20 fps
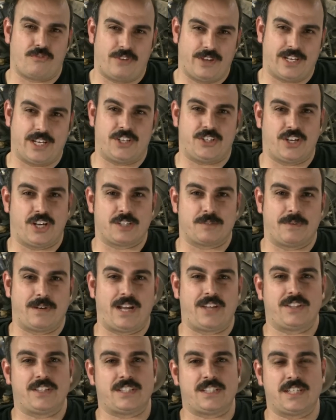fit
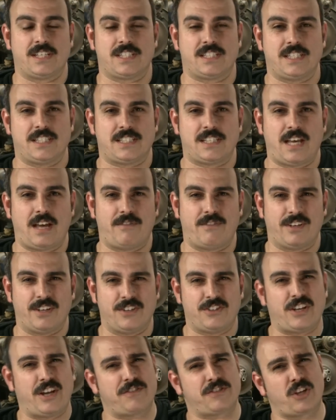adjustment on the
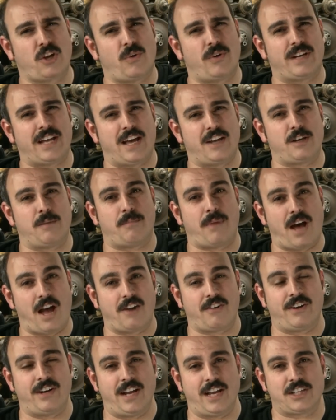67. Jeff's going down to
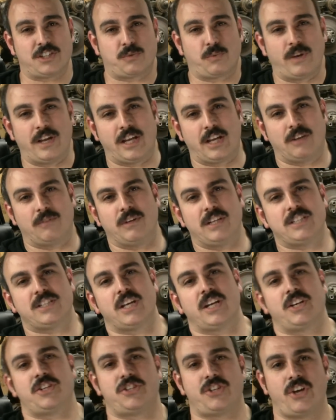Byron next week, and he's
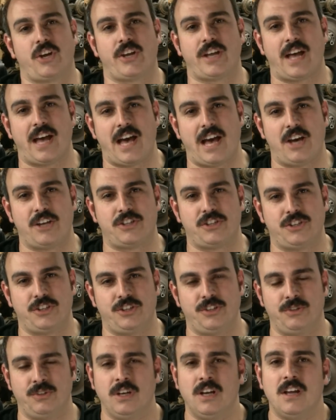going to show you how
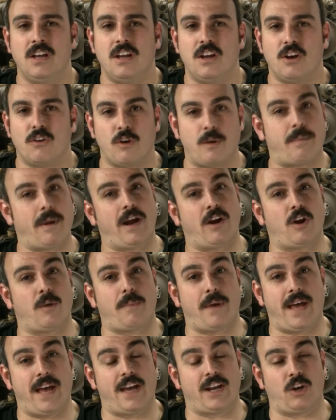to repair
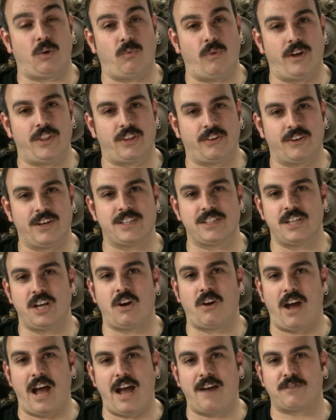a panel when there is
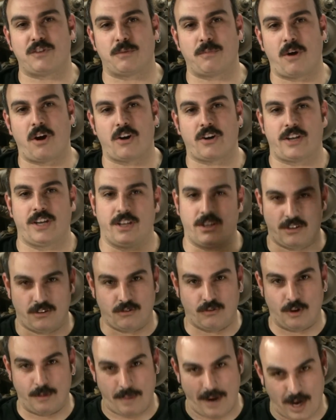no aftermarket
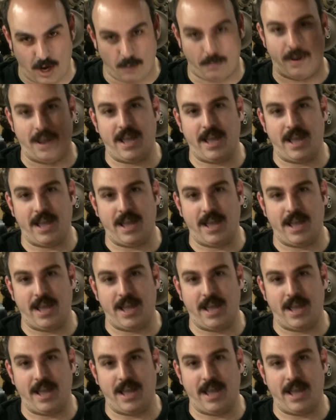repair